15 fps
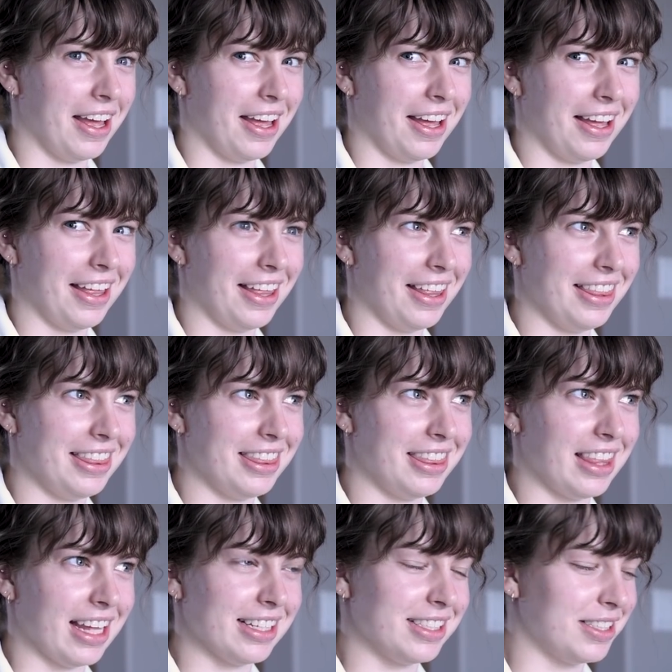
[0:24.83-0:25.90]
When, that's what
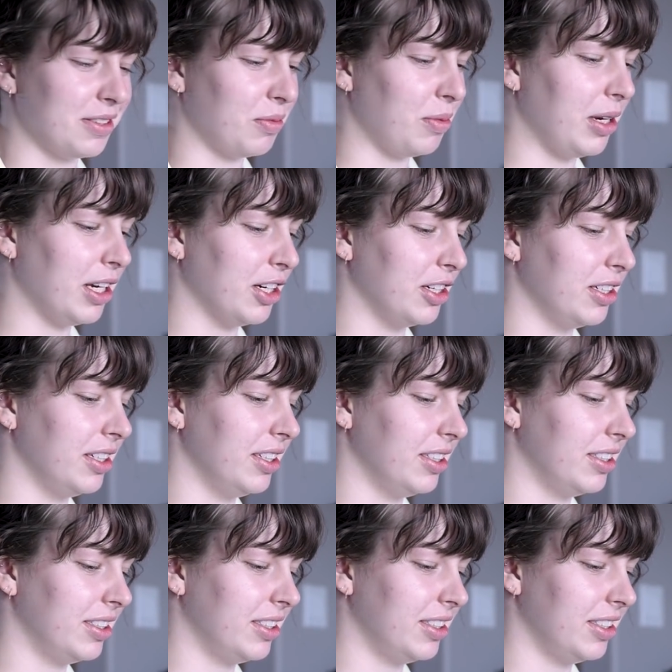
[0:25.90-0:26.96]
comes up that's when I do a reverse
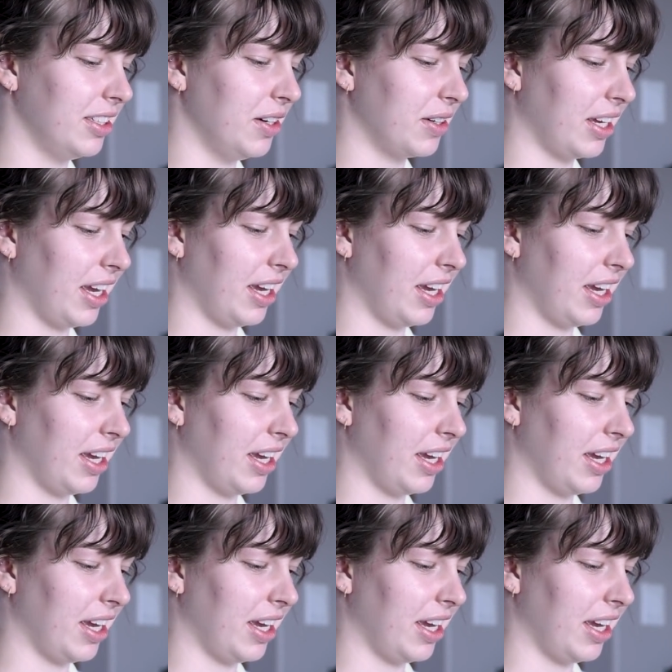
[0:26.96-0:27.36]
address lookup.